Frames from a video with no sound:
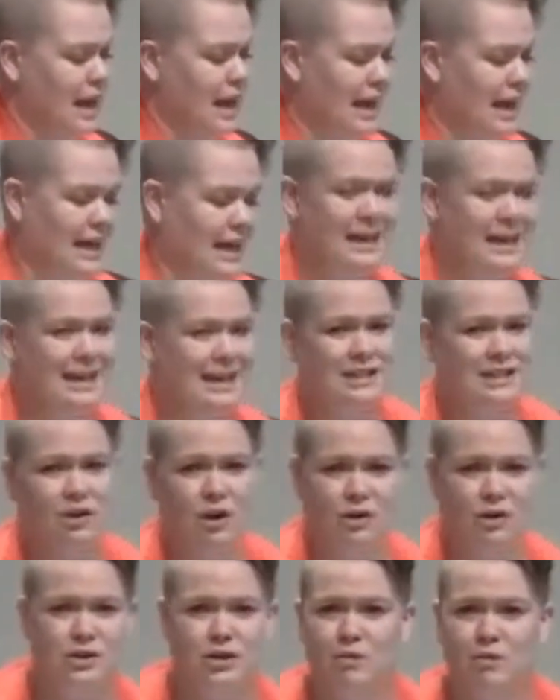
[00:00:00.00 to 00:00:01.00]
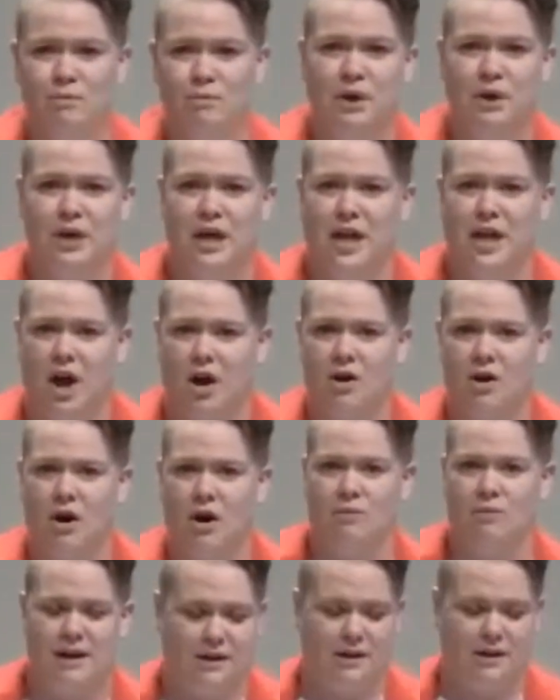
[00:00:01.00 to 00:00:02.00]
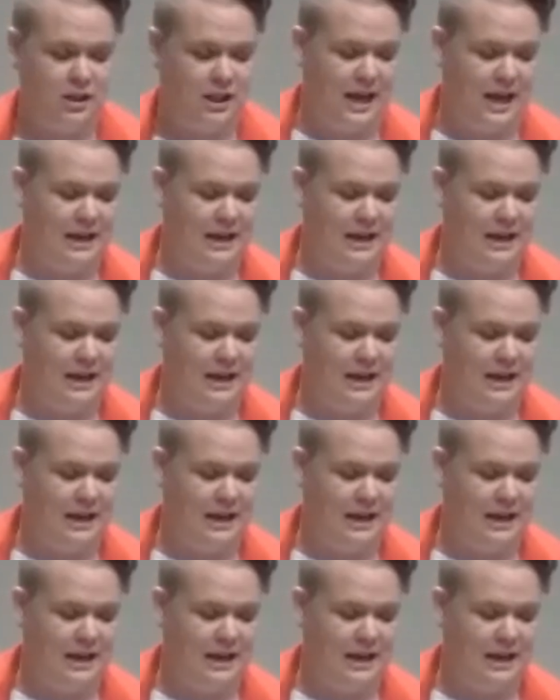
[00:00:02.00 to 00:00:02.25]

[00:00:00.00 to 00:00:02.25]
and it's also burning our heretical